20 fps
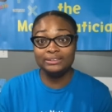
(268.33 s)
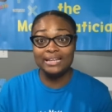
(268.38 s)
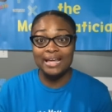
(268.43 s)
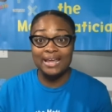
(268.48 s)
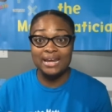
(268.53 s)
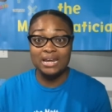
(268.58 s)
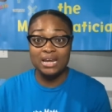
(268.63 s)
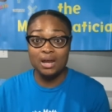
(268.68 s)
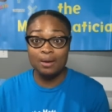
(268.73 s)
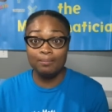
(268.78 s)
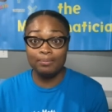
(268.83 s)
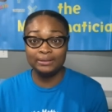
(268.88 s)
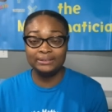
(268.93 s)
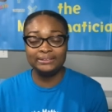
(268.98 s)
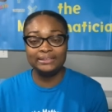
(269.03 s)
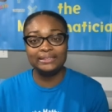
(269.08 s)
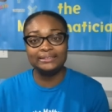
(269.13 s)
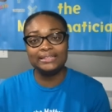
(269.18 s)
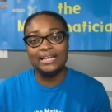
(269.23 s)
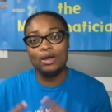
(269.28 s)
and number
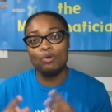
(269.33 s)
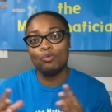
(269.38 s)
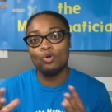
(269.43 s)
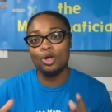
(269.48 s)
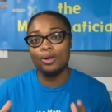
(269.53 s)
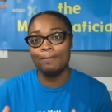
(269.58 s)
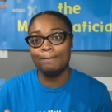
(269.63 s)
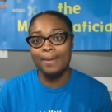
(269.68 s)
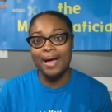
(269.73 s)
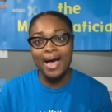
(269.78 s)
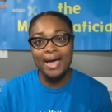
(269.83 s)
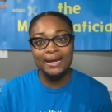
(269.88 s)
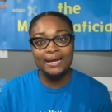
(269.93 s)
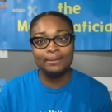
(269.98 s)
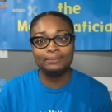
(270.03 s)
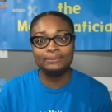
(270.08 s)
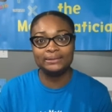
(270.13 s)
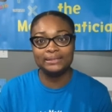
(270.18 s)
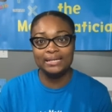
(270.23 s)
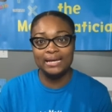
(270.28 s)
sense and we'll combine
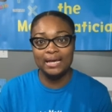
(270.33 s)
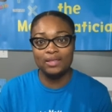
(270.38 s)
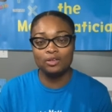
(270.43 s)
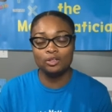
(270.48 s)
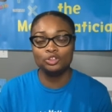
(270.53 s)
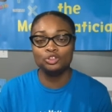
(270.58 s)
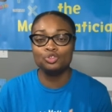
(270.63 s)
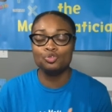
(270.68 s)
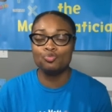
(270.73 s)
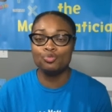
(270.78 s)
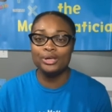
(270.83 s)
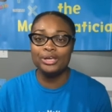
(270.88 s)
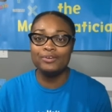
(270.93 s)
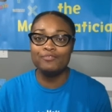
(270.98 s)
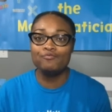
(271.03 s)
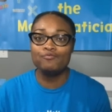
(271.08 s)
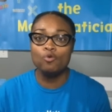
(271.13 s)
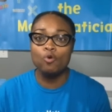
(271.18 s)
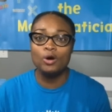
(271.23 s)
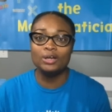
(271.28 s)
them together to
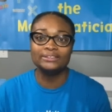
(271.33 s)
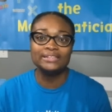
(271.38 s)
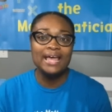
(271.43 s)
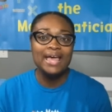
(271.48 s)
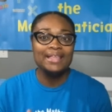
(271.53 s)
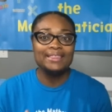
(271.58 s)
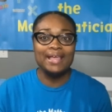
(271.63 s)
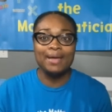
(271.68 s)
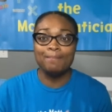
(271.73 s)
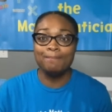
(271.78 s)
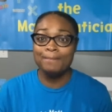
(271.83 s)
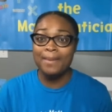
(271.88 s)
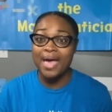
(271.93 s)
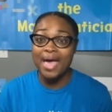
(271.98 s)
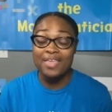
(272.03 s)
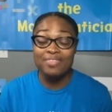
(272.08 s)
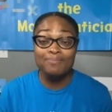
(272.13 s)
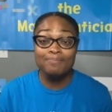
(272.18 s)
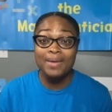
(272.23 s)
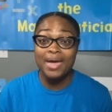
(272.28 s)
reinforce that
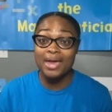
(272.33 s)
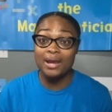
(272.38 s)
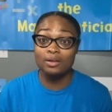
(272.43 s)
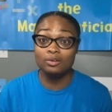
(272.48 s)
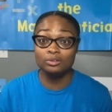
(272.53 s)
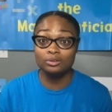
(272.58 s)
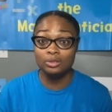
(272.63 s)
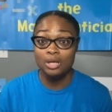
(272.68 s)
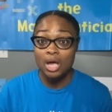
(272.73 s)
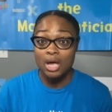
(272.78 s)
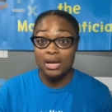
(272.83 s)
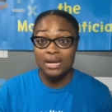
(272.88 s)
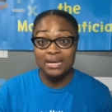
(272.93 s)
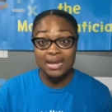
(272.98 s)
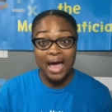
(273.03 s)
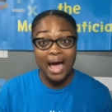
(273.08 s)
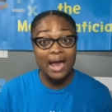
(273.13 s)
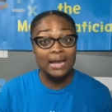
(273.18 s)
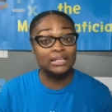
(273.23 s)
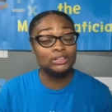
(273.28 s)
mathematical
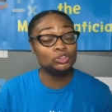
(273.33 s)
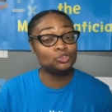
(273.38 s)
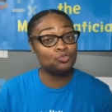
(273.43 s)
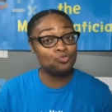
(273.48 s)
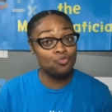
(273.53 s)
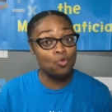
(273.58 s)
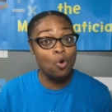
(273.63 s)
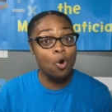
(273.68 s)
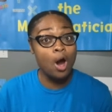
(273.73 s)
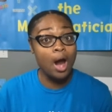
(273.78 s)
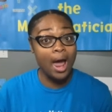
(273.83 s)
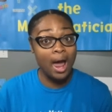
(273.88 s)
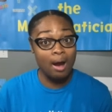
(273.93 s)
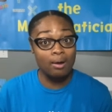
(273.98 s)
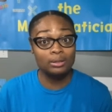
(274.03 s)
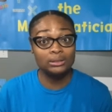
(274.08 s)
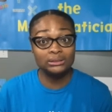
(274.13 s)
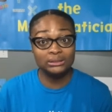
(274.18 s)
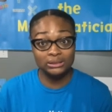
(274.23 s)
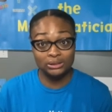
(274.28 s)
knowledge for
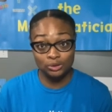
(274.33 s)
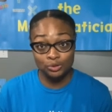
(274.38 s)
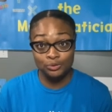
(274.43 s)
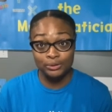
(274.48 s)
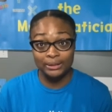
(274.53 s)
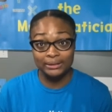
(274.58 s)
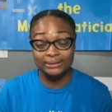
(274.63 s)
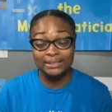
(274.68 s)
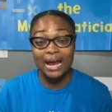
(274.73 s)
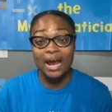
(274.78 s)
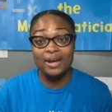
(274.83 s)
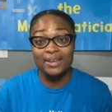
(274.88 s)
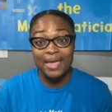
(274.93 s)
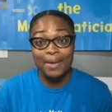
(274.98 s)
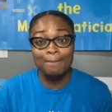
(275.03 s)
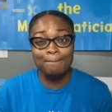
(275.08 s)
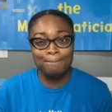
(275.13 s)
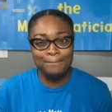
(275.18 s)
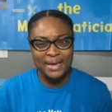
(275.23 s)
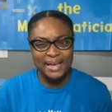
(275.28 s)
our students,
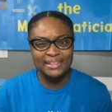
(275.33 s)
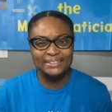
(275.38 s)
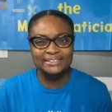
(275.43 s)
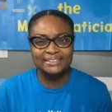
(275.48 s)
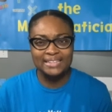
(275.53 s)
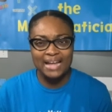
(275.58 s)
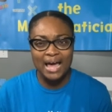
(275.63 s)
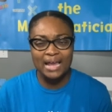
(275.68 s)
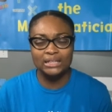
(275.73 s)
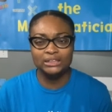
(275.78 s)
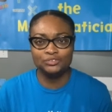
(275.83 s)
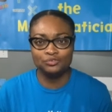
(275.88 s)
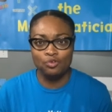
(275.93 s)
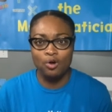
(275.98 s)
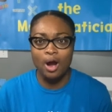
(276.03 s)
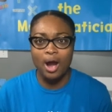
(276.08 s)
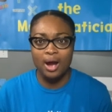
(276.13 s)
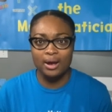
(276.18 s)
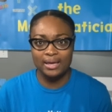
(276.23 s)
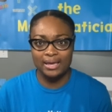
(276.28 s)
that base knowledge
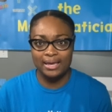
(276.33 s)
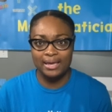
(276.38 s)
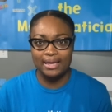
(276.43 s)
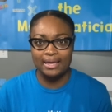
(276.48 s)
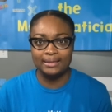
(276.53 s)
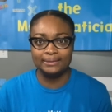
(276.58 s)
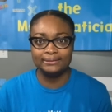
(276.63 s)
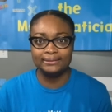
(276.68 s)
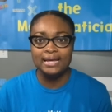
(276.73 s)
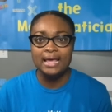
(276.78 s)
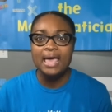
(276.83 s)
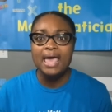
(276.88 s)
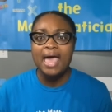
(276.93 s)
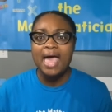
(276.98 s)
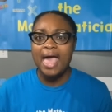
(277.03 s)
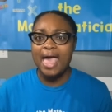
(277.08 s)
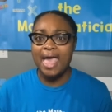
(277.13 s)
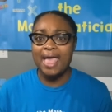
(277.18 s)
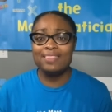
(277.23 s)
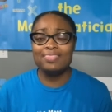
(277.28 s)
for our kids.
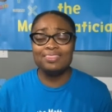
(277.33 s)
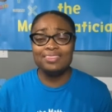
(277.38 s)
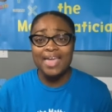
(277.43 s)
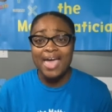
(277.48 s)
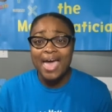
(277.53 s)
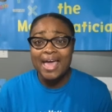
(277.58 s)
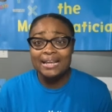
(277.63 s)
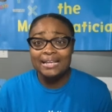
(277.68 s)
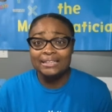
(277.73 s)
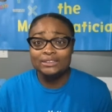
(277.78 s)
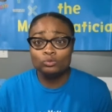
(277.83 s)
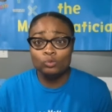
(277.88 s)
And that is